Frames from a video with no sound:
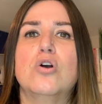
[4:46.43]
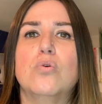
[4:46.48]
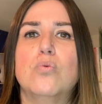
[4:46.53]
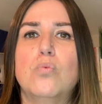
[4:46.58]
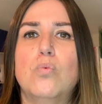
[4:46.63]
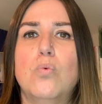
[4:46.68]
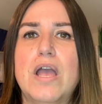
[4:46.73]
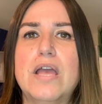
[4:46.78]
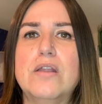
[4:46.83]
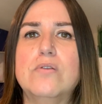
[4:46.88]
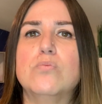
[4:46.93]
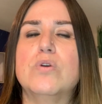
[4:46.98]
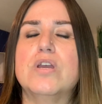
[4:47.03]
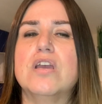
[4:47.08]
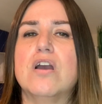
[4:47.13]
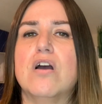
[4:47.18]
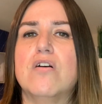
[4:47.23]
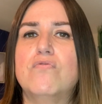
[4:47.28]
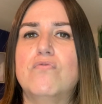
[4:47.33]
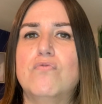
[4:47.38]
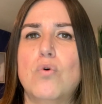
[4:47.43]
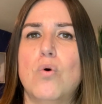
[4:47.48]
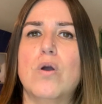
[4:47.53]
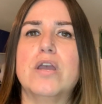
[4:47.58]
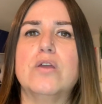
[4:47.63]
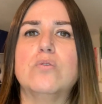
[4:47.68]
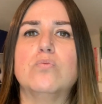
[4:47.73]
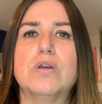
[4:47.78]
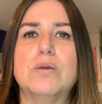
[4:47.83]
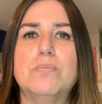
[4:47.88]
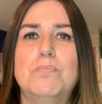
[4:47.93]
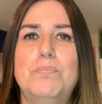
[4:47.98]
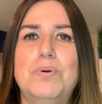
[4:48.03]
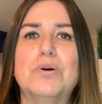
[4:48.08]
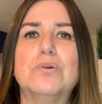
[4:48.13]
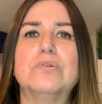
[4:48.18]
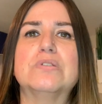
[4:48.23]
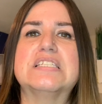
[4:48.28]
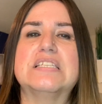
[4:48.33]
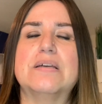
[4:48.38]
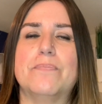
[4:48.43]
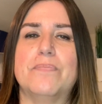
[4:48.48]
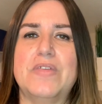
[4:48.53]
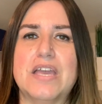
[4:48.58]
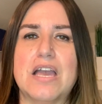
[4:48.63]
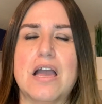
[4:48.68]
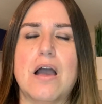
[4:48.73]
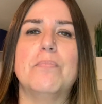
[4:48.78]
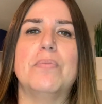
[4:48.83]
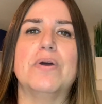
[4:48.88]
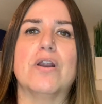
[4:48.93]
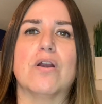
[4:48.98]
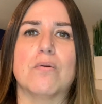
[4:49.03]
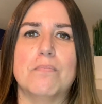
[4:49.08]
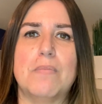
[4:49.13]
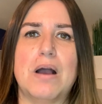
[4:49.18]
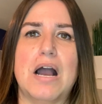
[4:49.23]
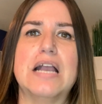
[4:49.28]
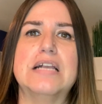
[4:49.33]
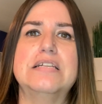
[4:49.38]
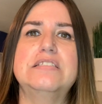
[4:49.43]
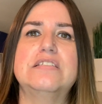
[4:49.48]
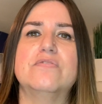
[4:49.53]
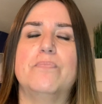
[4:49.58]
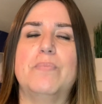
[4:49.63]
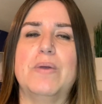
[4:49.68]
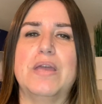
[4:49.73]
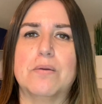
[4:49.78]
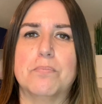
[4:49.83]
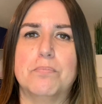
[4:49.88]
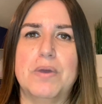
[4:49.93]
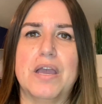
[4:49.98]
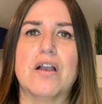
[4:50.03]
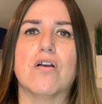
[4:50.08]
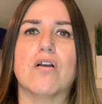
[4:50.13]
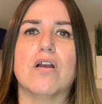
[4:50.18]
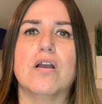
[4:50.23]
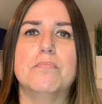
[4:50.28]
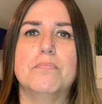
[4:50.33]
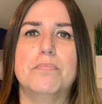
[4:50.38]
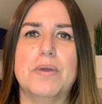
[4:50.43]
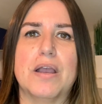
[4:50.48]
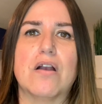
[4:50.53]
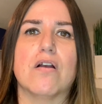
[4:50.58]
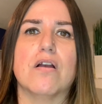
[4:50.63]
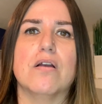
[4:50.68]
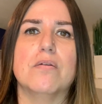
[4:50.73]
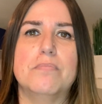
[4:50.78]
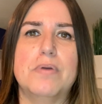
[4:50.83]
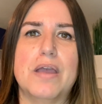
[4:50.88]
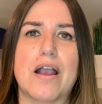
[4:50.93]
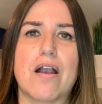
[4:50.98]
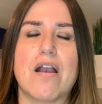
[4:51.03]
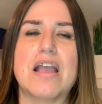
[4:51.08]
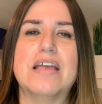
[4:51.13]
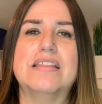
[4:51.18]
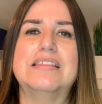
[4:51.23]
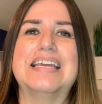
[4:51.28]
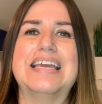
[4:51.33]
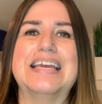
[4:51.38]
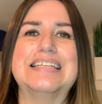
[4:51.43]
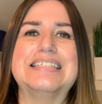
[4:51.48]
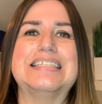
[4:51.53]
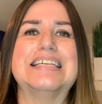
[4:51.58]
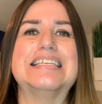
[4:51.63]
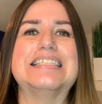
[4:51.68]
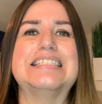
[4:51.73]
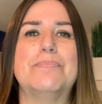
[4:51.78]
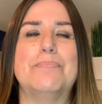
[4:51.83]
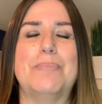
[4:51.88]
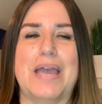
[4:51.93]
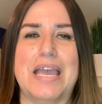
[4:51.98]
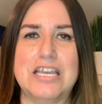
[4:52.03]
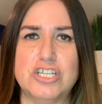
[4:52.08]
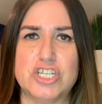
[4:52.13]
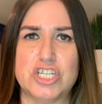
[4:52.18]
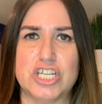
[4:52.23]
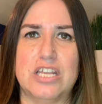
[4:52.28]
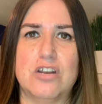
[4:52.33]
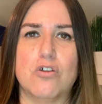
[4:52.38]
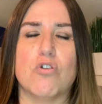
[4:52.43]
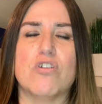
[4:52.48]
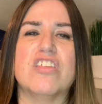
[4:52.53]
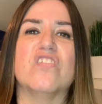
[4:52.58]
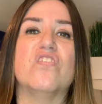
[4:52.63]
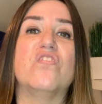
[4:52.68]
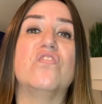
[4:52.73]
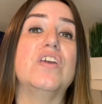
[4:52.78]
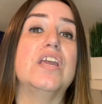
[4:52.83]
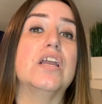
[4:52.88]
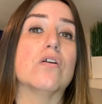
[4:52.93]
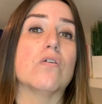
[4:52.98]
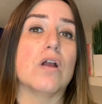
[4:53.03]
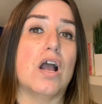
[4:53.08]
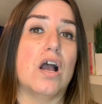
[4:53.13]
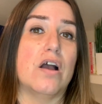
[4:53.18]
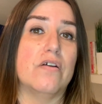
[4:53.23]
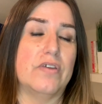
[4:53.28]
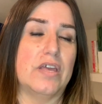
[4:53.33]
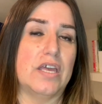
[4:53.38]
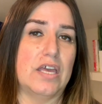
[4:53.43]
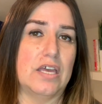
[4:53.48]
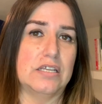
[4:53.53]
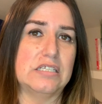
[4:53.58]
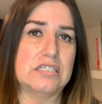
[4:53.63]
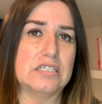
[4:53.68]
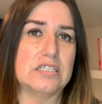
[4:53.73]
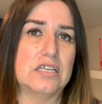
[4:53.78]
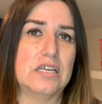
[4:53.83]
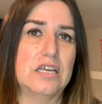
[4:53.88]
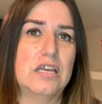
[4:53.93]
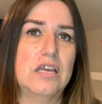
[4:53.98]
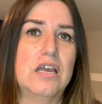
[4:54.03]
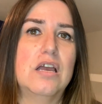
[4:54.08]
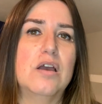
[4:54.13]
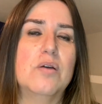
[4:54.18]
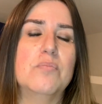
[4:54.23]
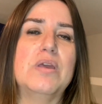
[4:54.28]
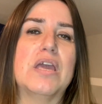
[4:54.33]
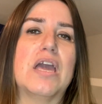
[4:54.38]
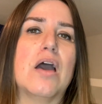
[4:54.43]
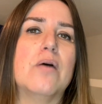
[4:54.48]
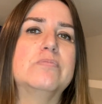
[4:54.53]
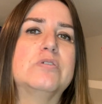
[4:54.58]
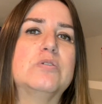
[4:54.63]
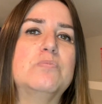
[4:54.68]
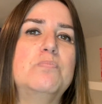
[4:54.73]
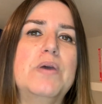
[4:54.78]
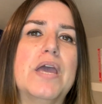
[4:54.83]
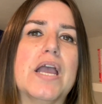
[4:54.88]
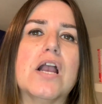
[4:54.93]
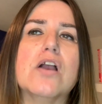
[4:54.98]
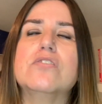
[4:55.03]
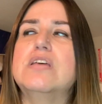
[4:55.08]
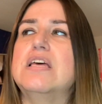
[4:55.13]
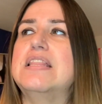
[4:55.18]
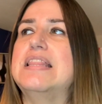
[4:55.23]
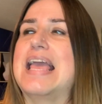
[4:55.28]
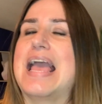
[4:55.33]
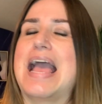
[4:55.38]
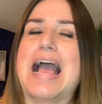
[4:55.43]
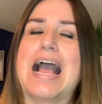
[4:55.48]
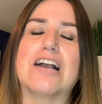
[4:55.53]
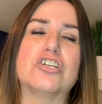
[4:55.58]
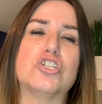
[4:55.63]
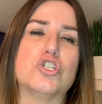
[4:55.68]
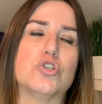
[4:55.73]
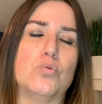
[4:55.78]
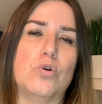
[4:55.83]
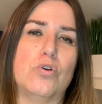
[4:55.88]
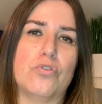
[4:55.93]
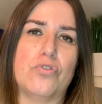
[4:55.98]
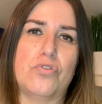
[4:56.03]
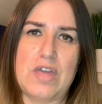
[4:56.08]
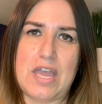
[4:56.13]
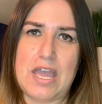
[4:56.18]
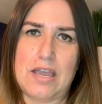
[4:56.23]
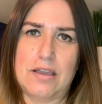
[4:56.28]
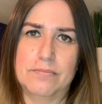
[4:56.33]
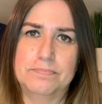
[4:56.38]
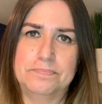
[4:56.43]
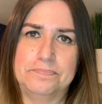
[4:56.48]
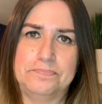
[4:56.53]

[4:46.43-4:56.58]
When we avoid, we build something up in our minds of being bigger and bigger and bigger, and the anticipation or the fear of it becomes bigger than the actual thing.